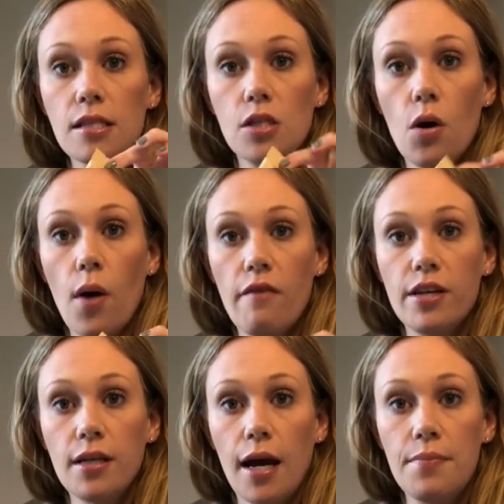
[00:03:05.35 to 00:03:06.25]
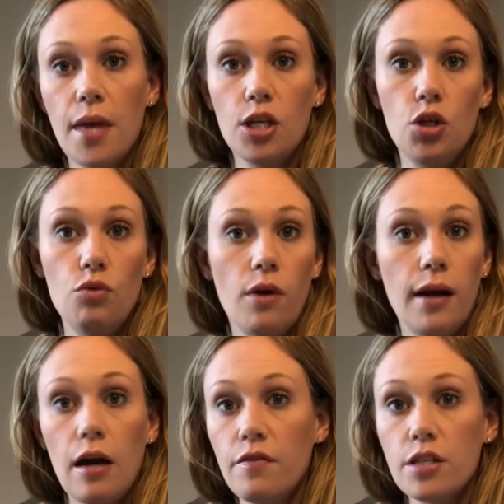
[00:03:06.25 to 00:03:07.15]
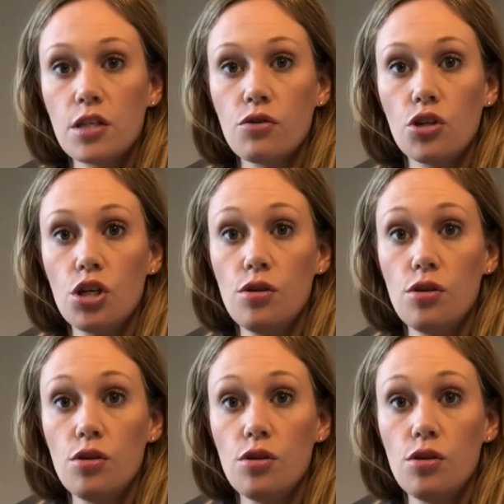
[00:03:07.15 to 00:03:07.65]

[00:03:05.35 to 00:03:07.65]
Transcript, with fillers: so every time that you run out of a solution,